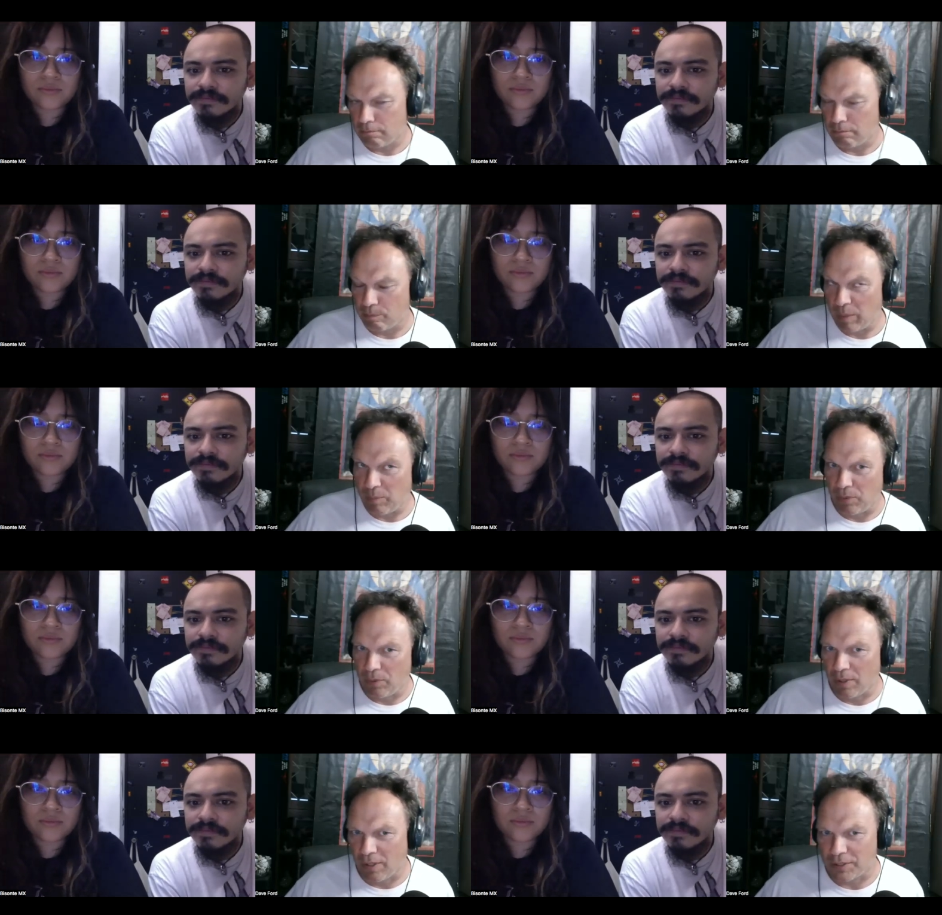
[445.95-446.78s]
Speaker 1: people
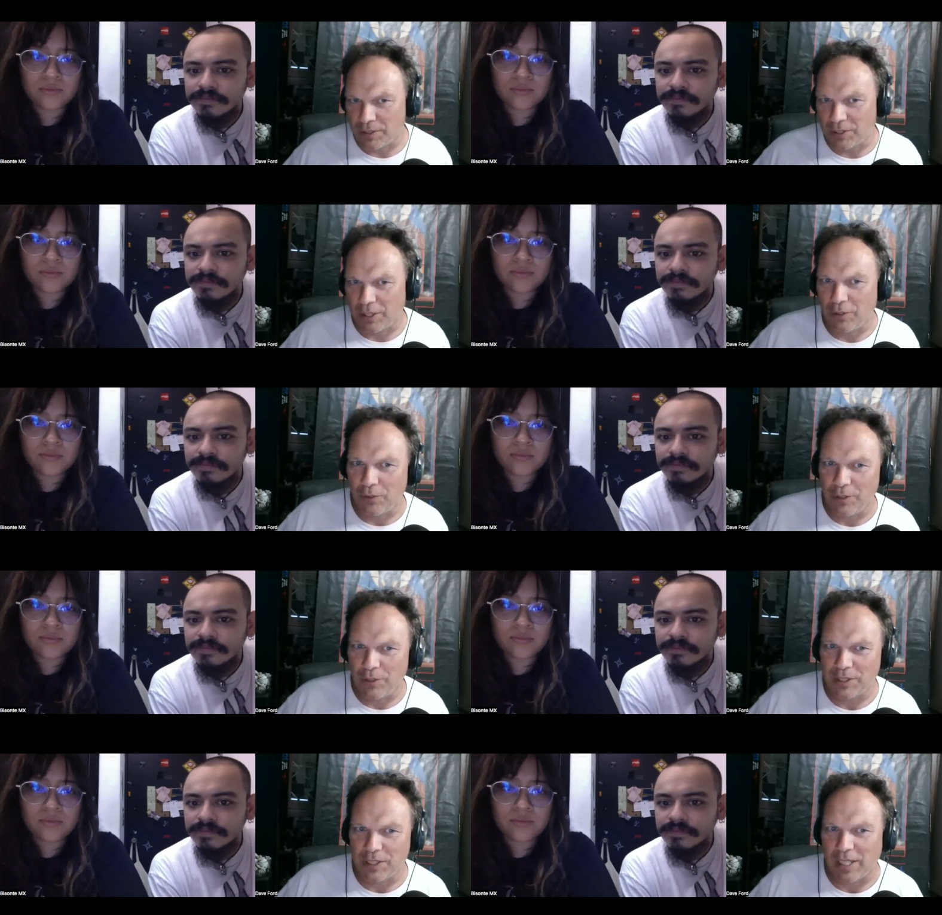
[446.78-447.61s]
who are like Stoner
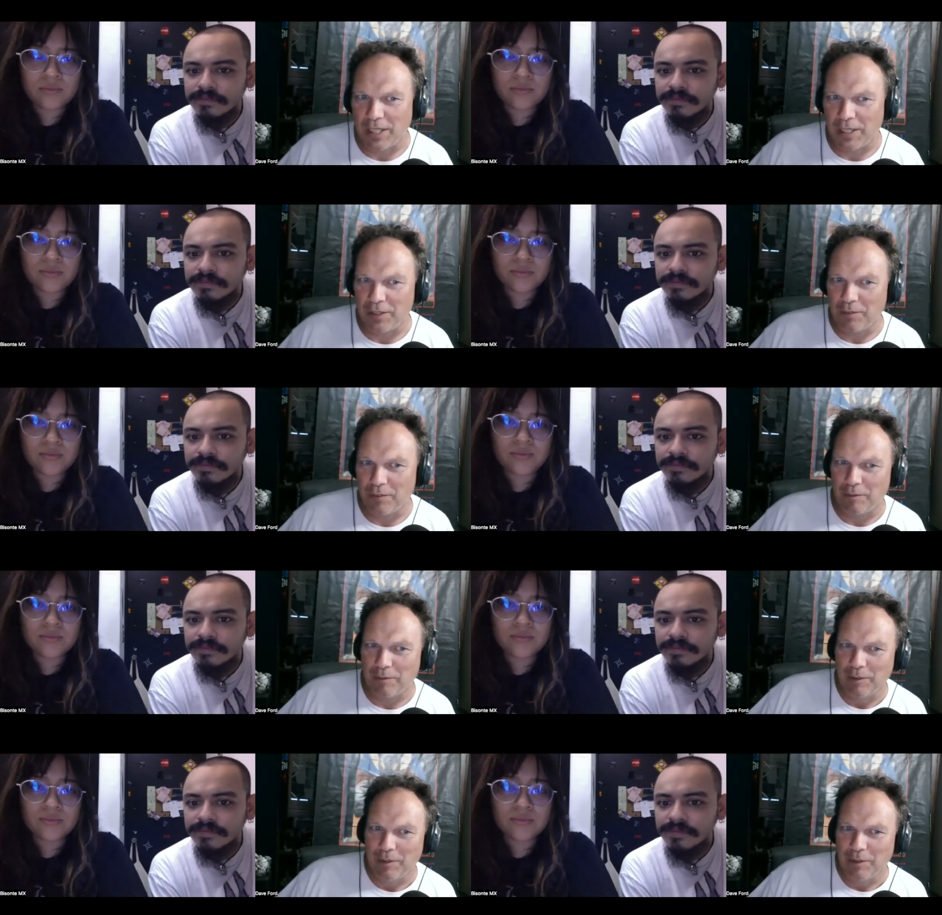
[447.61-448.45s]
in the state,
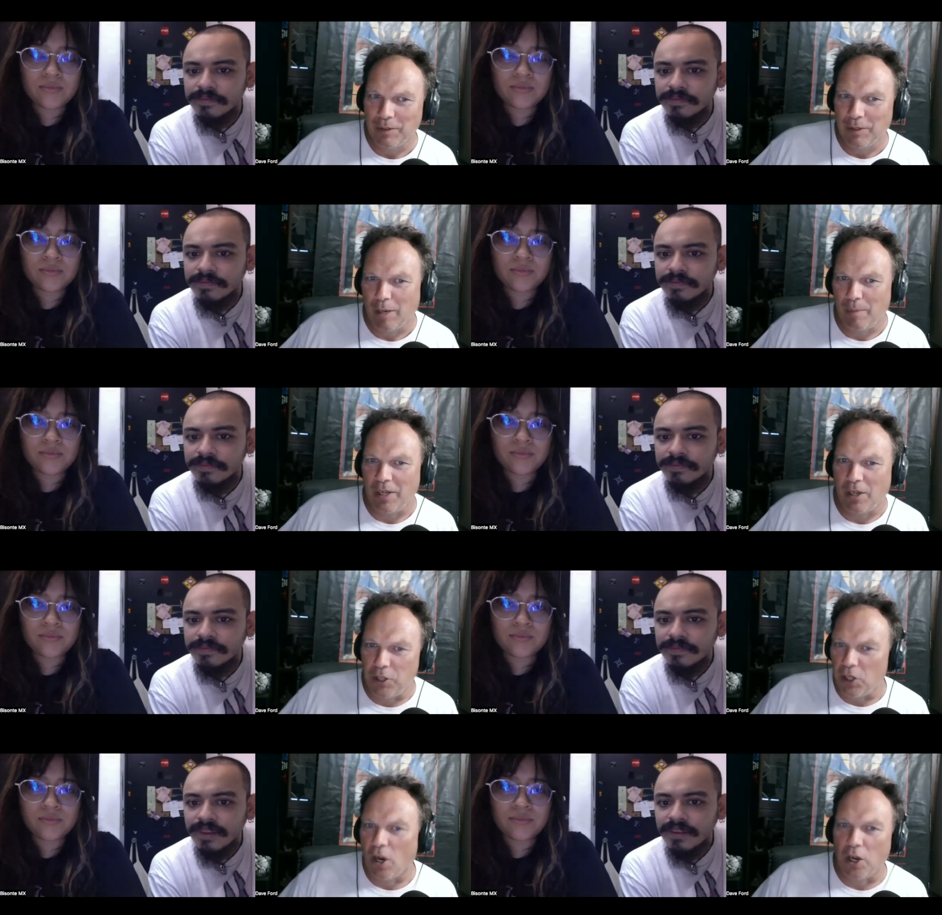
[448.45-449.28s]
I mean,
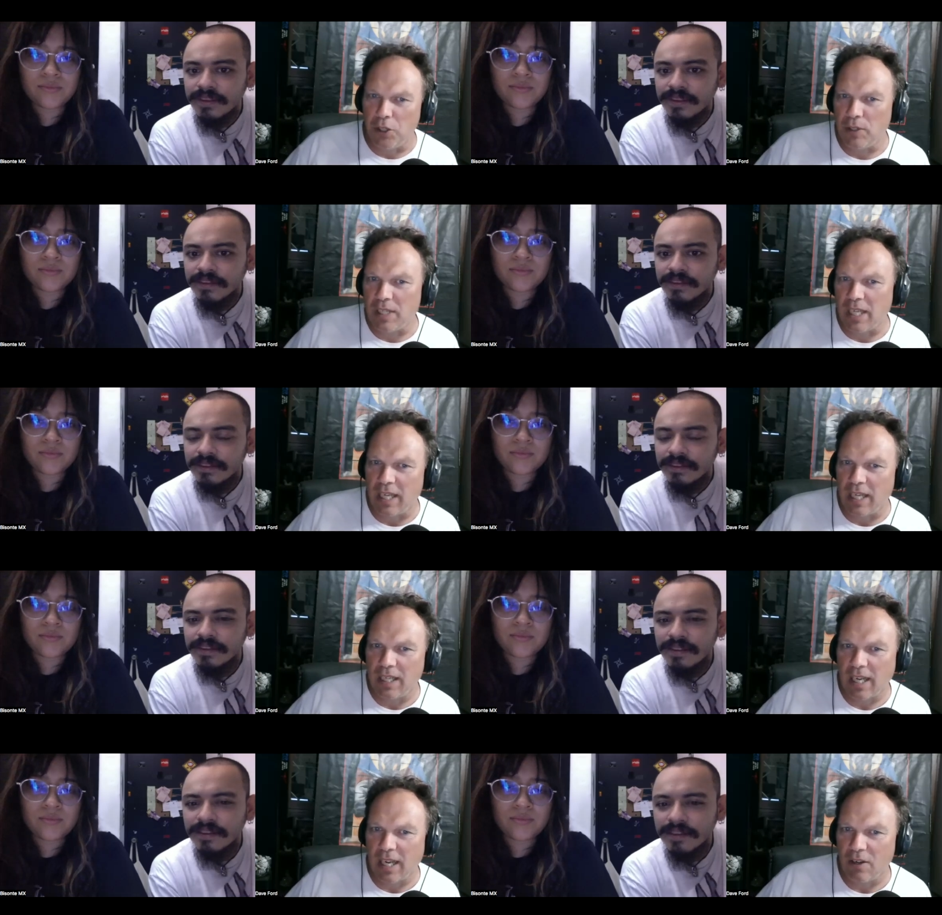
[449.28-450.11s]
are you, are you
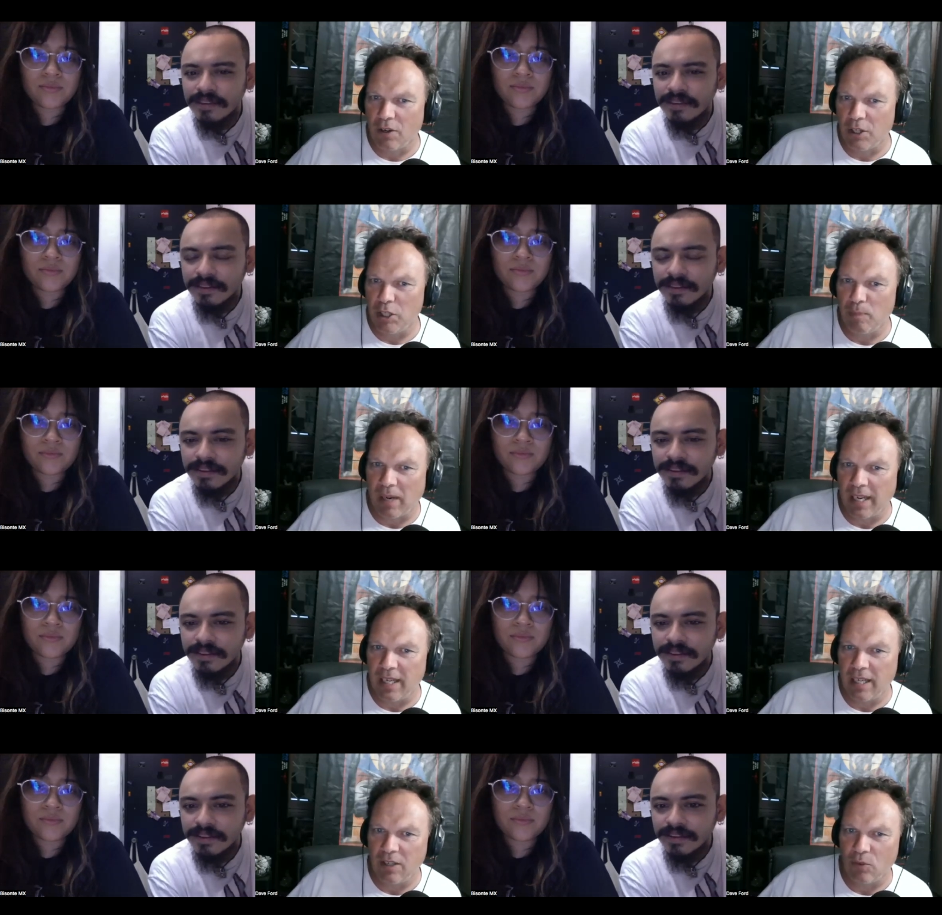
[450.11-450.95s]
gigging now? Are you
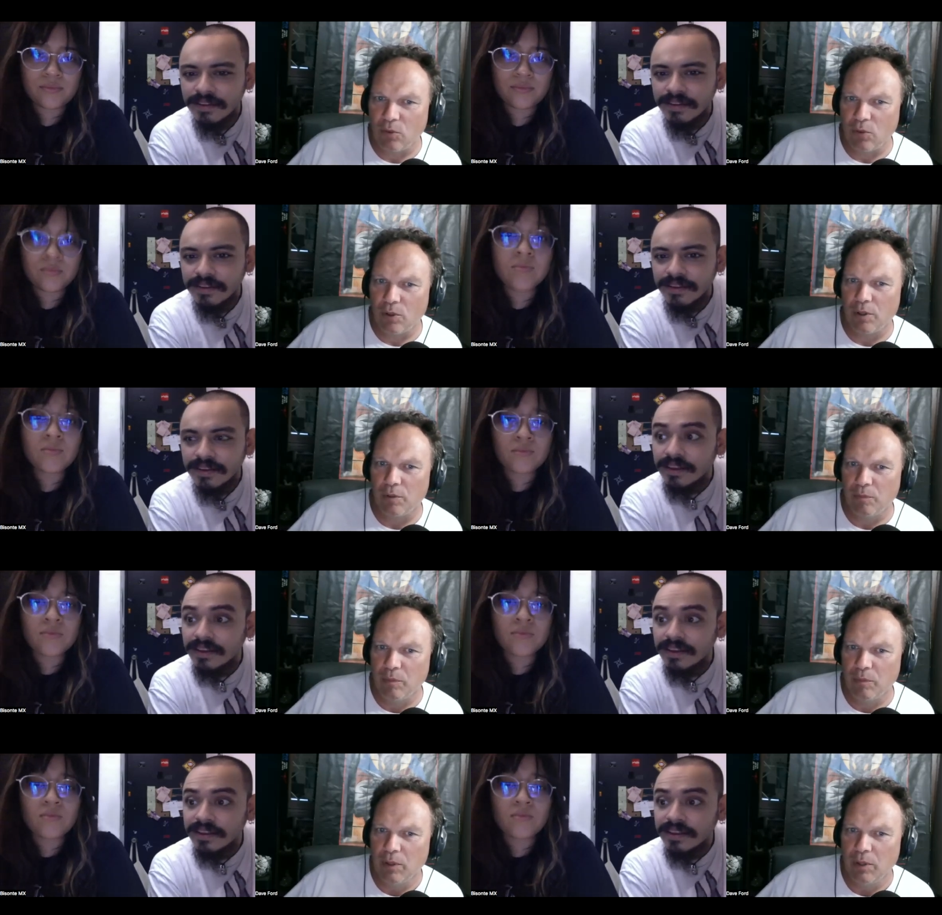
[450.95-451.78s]
playing or?
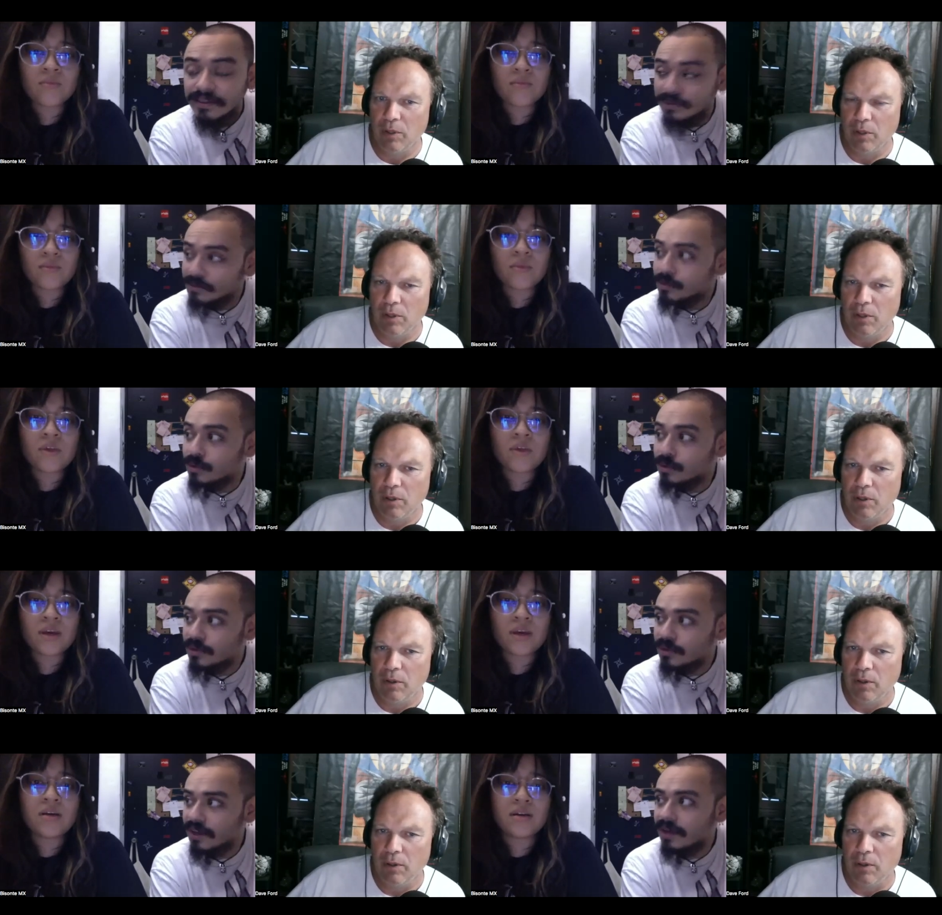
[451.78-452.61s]
Speaker 2: yeah,
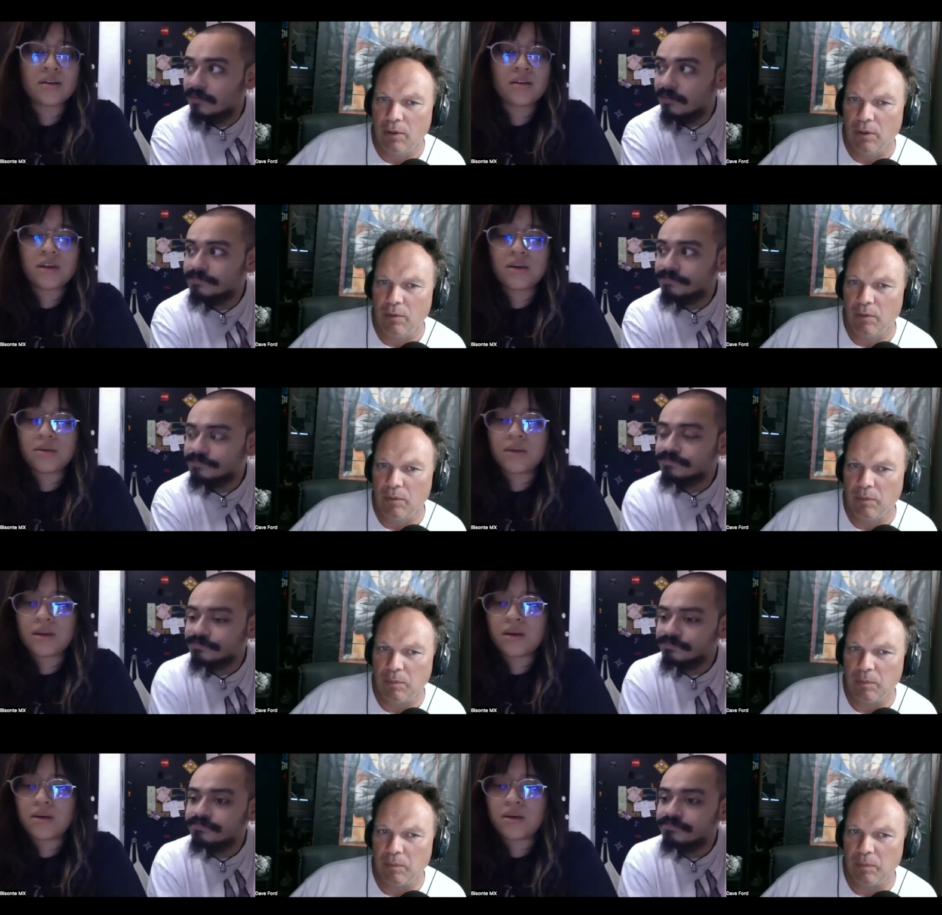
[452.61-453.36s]
yeah, yeah, yeah.